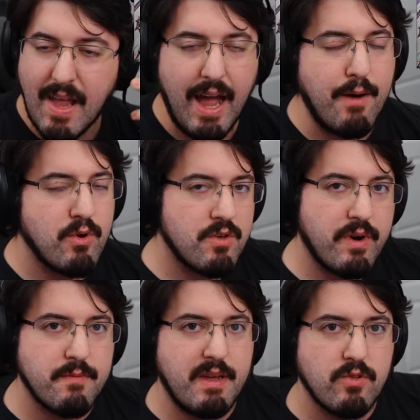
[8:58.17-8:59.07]
I'm one of the
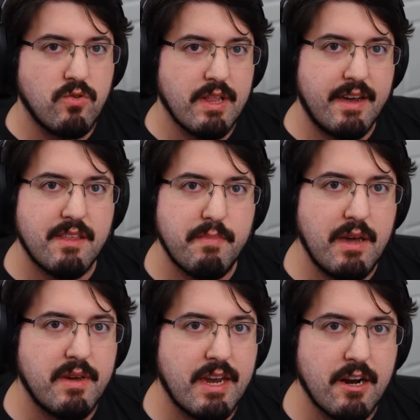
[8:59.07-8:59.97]
weird people who like the
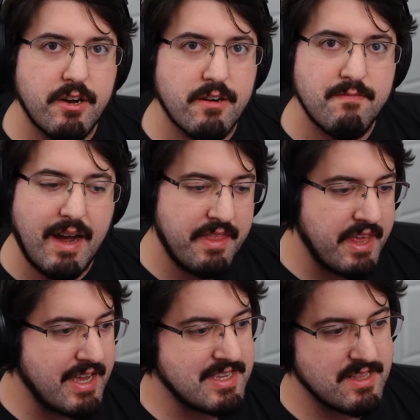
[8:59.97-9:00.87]
baby carrier. I
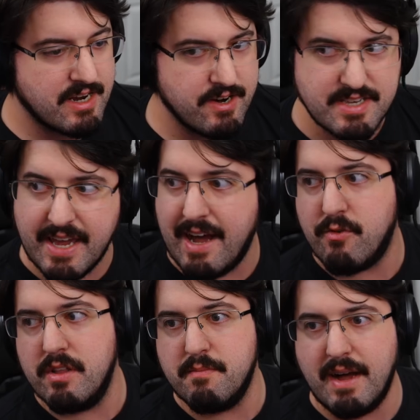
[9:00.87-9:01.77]
think it's hilarious. I have
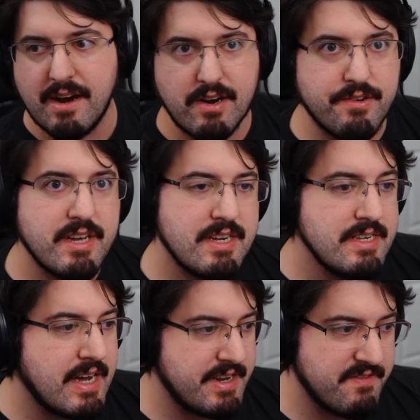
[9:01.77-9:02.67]
one in the background.
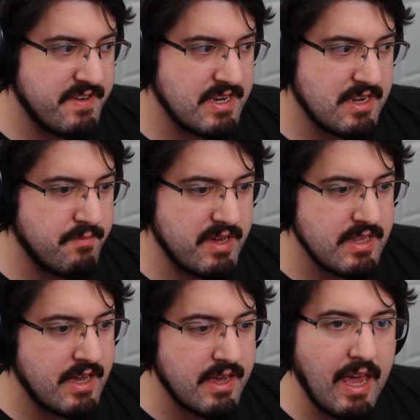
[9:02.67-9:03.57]
I need to fix it up.
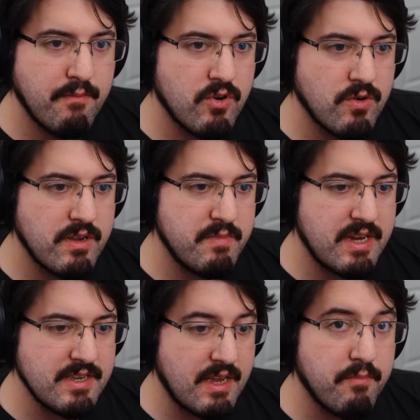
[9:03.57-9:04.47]
It came broken
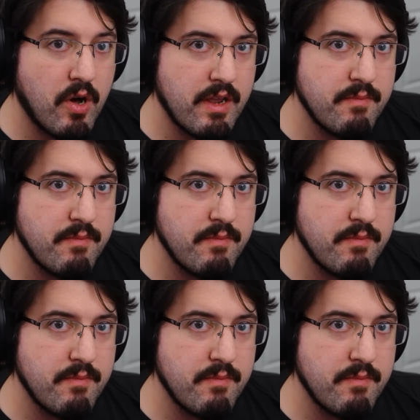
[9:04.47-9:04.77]
because I bought it